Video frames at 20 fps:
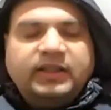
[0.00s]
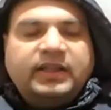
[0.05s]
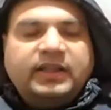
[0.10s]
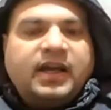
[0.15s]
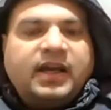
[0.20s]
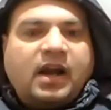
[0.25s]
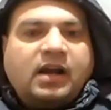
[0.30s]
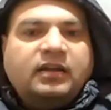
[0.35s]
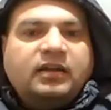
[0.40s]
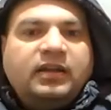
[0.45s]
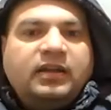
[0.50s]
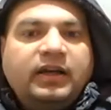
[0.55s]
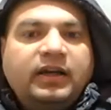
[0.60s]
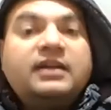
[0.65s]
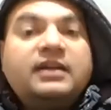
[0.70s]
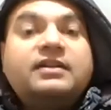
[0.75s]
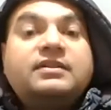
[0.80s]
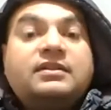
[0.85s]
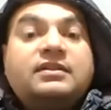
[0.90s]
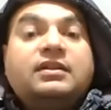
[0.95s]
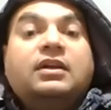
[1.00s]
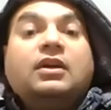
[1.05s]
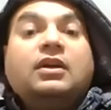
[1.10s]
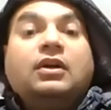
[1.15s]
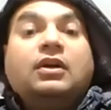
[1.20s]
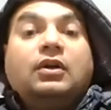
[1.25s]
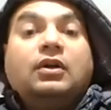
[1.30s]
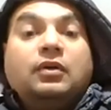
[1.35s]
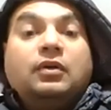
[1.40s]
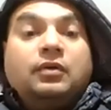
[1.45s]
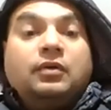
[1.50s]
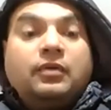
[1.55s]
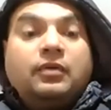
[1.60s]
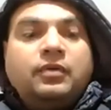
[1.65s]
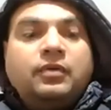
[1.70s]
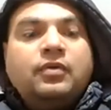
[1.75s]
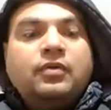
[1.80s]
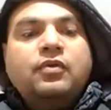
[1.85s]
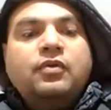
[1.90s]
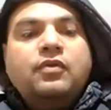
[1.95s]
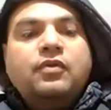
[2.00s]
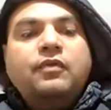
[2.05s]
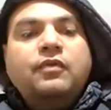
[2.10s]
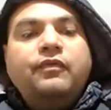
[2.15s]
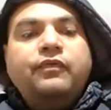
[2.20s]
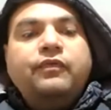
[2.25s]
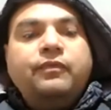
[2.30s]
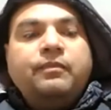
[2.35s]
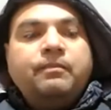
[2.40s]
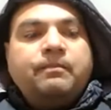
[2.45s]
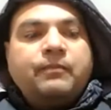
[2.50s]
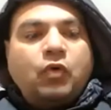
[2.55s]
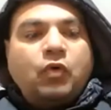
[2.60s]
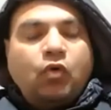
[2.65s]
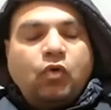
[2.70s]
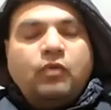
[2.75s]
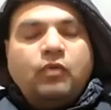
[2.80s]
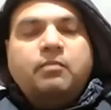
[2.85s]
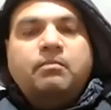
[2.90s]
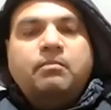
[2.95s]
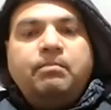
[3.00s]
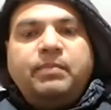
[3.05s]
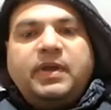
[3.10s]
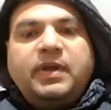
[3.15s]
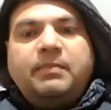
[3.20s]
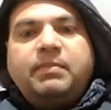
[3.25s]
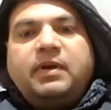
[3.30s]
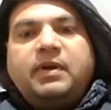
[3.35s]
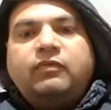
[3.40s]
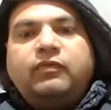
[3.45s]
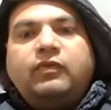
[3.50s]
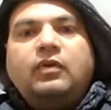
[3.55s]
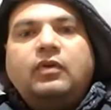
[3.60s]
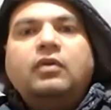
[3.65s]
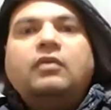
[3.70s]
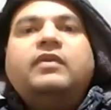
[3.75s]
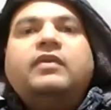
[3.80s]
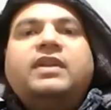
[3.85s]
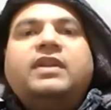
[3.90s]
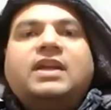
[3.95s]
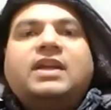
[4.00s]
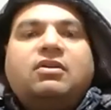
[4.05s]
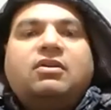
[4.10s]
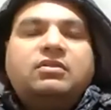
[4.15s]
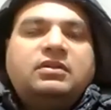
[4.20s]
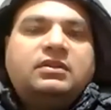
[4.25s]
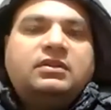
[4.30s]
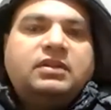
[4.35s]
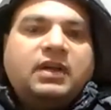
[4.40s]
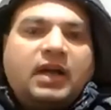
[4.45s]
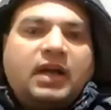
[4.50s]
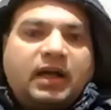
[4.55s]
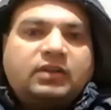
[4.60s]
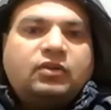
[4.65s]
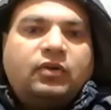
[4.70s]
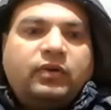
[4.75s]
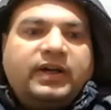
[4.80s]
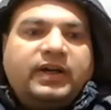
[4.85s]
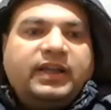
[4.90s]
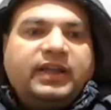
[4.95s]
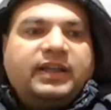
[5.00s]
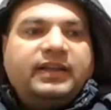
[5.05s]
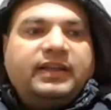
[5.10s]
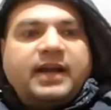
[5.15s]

There are leaders who whom people follow without authority.